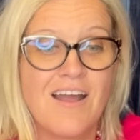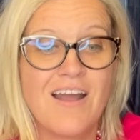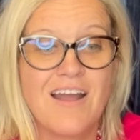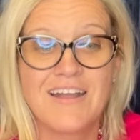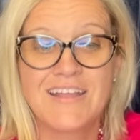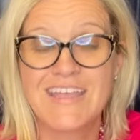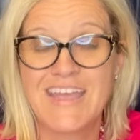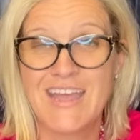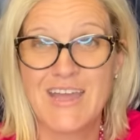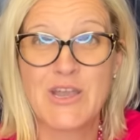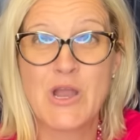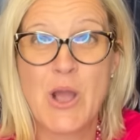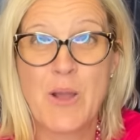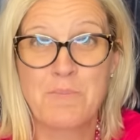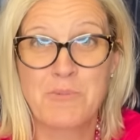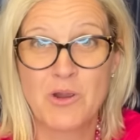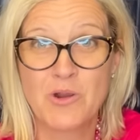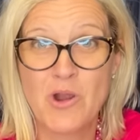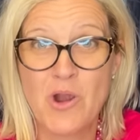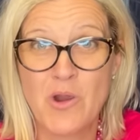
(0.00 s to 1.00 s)
Again, a
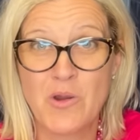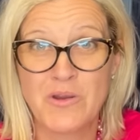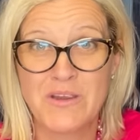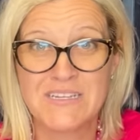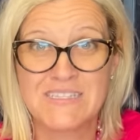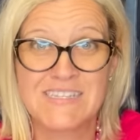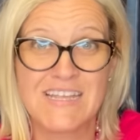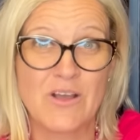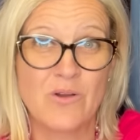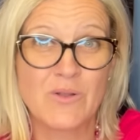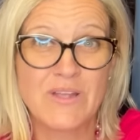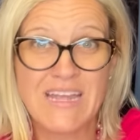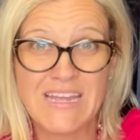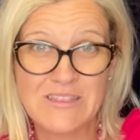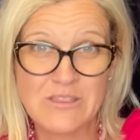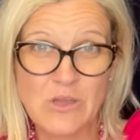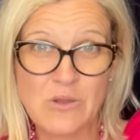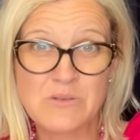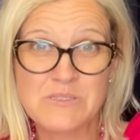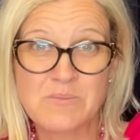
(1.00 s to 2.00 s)
Mercari sale.
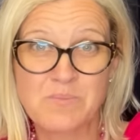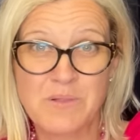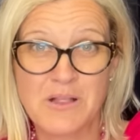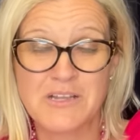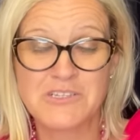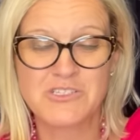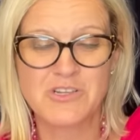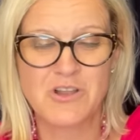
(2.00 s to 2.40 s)
Get those plush